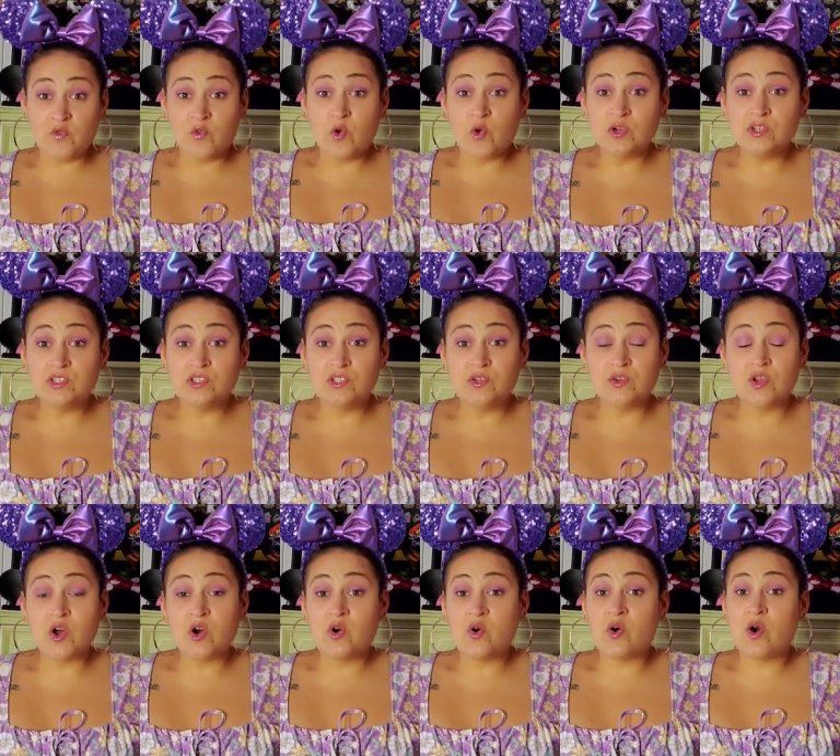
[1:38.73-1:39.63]
Of course, you
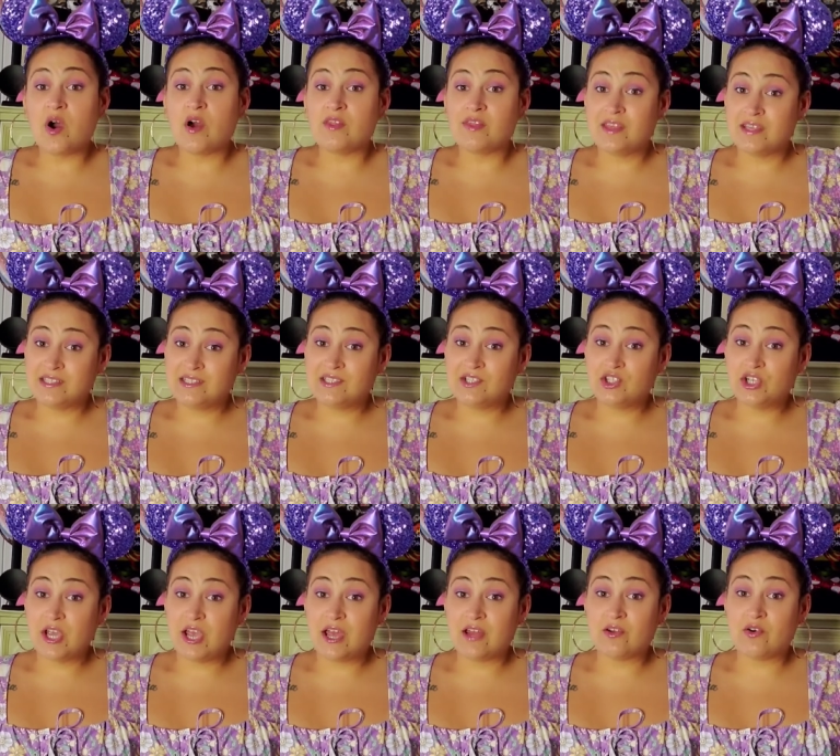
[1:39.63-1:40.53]
know, this
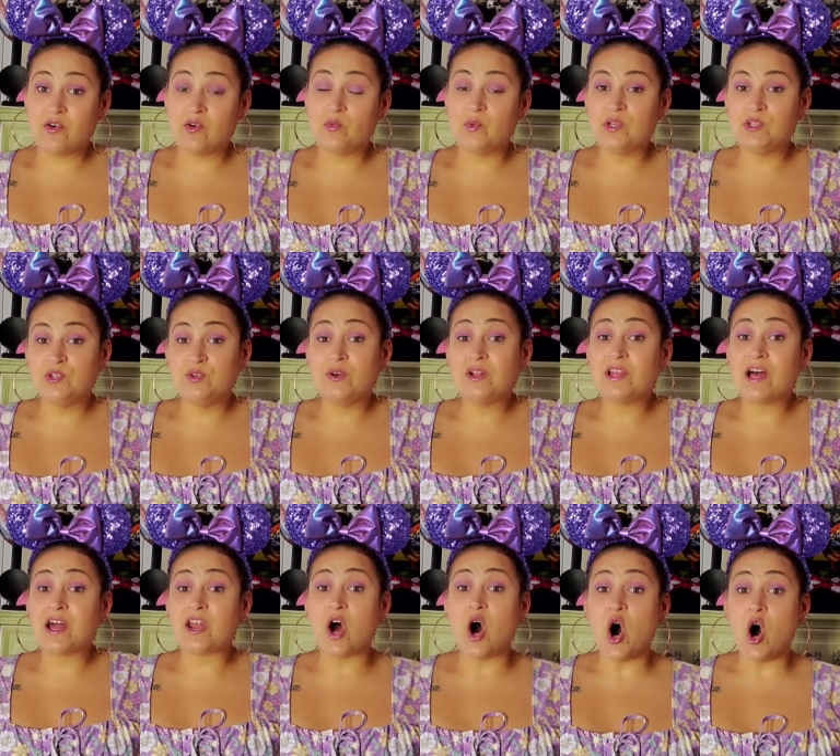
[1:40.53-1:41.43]
channel, we do a
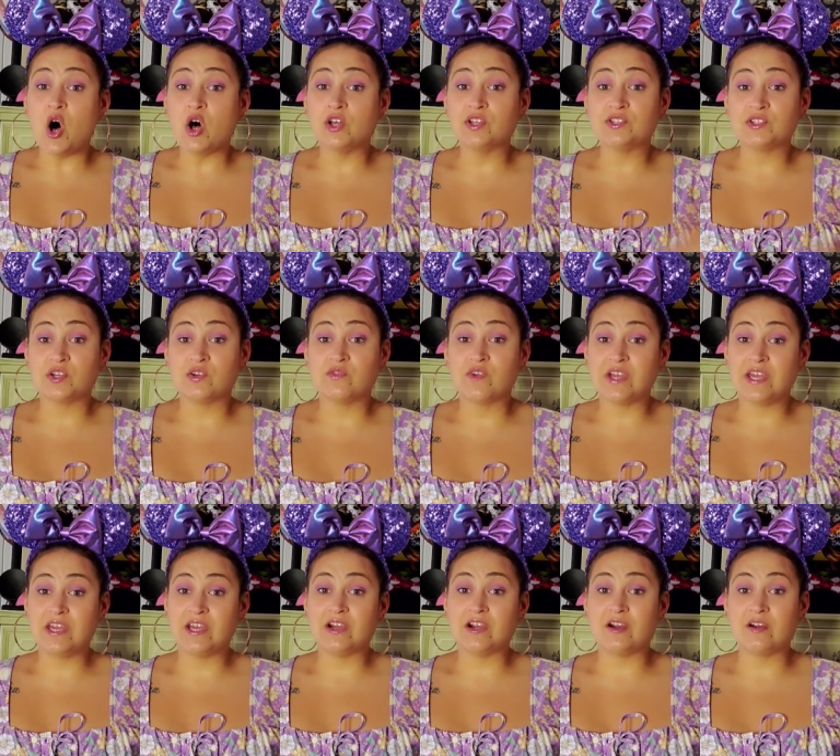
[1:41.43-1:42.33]
lot of hauls over
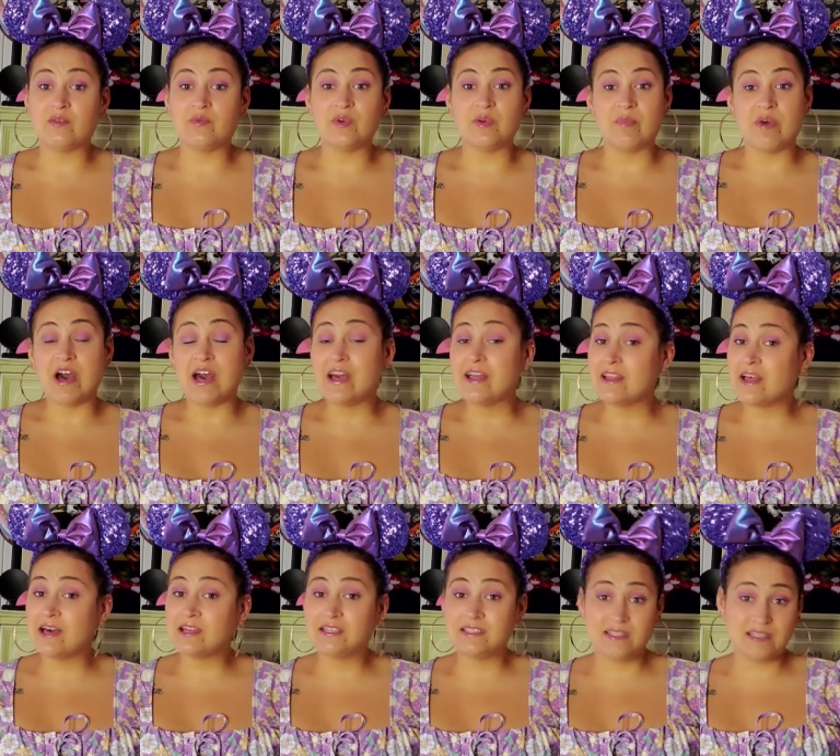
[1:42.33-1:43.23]
here. We buy a
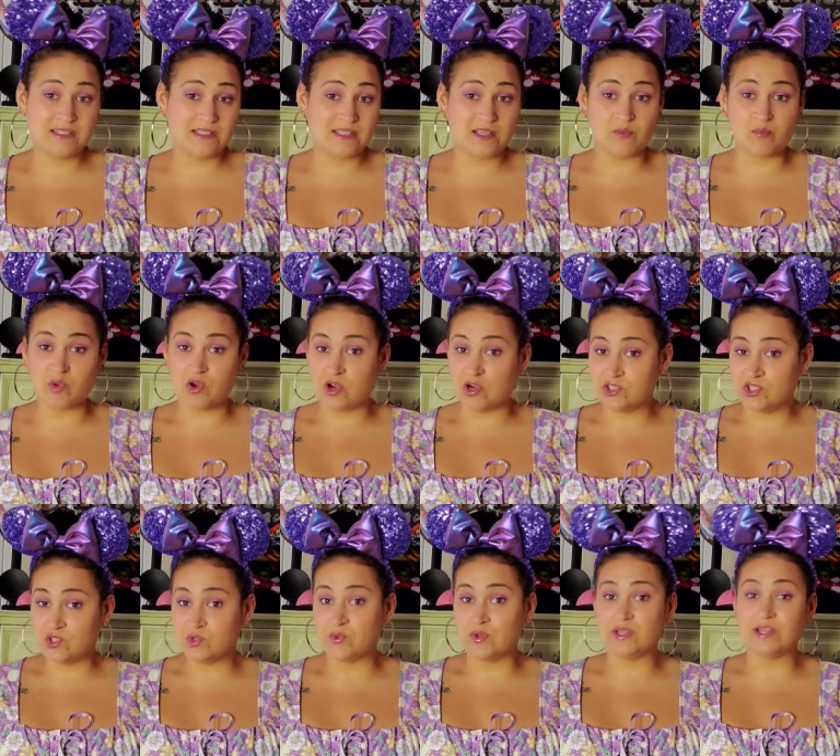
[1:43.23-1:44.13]
lot of Disney
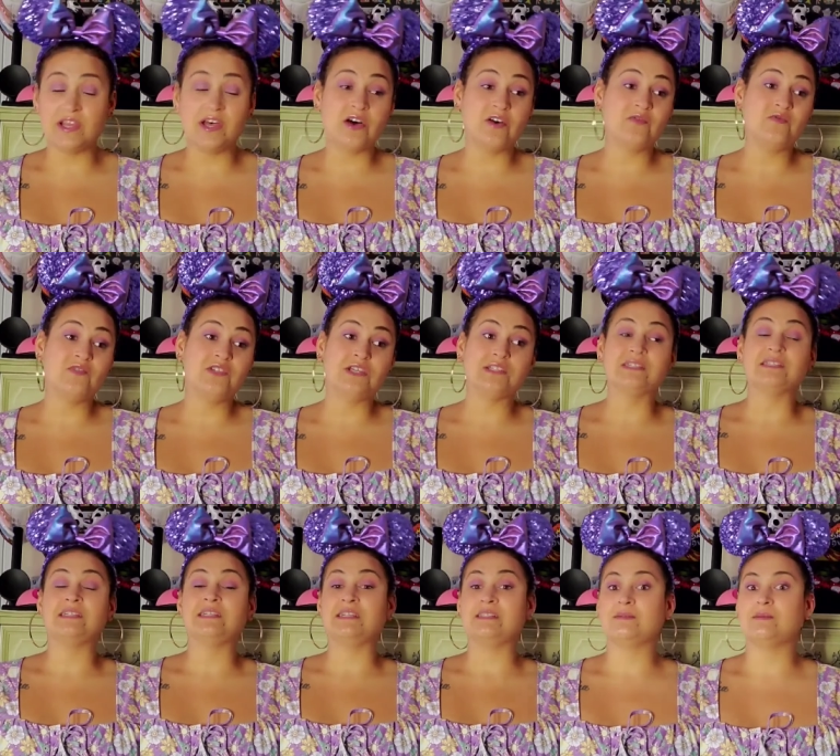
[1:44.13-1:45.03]
merch. We love
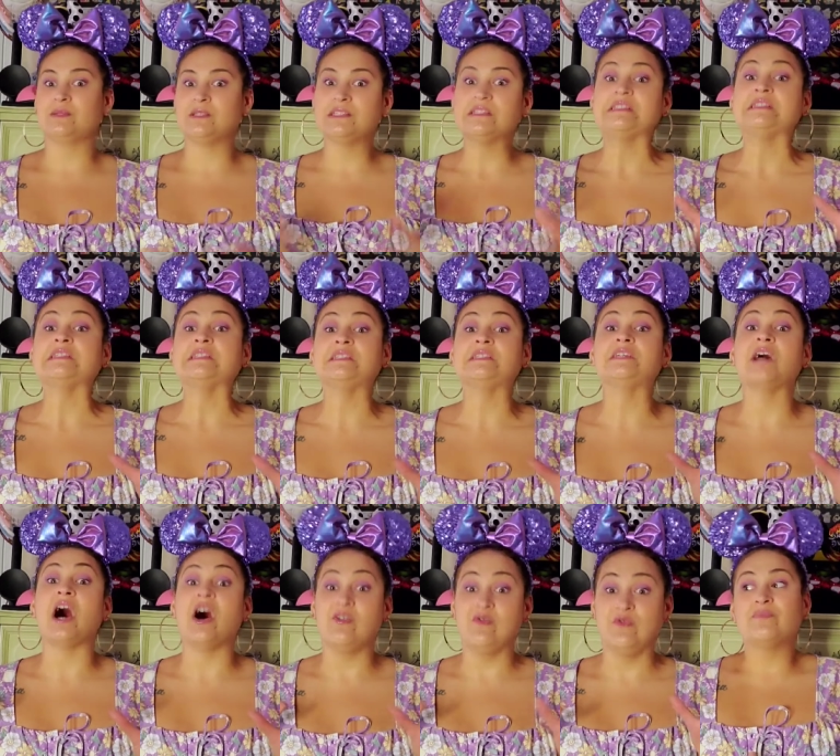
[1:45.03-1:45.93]
Disney
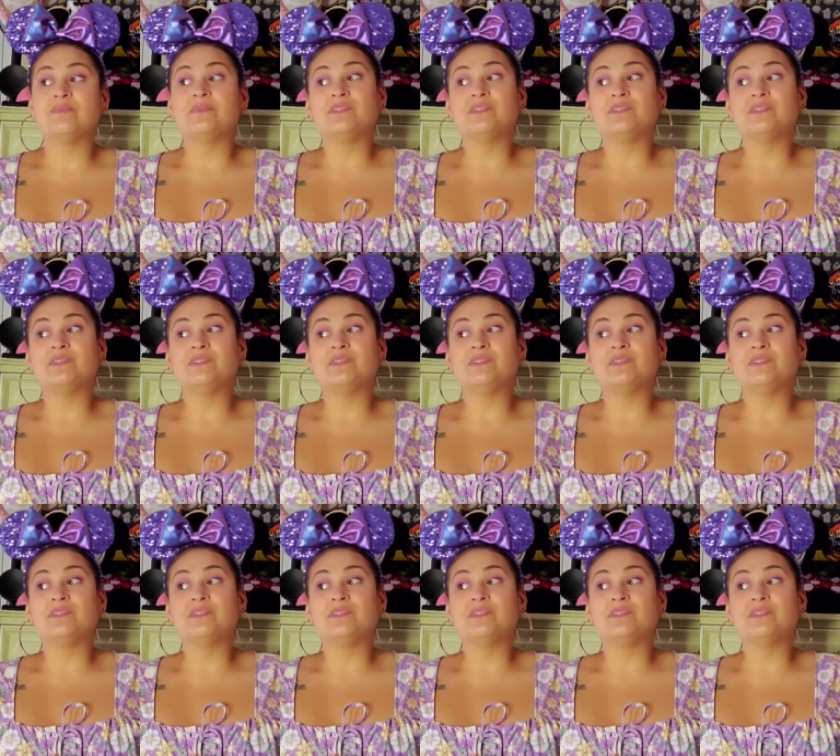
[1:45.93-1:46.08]
stuff.